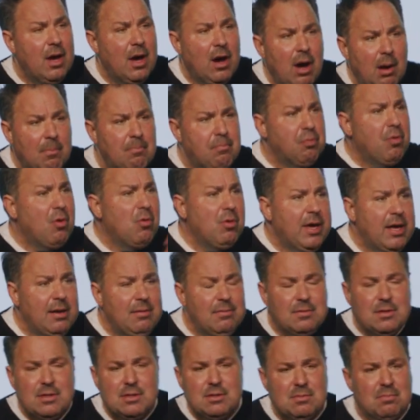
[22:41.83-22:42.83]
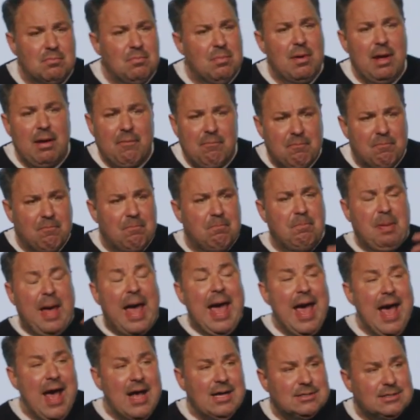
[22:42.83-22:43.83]
a broken
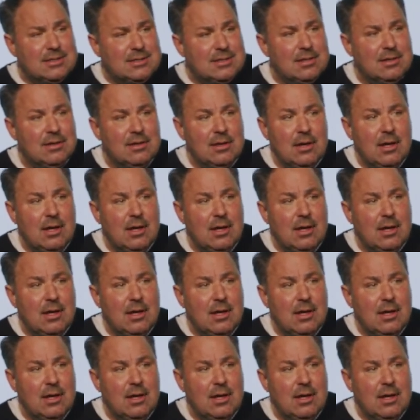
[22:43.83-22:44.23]
past,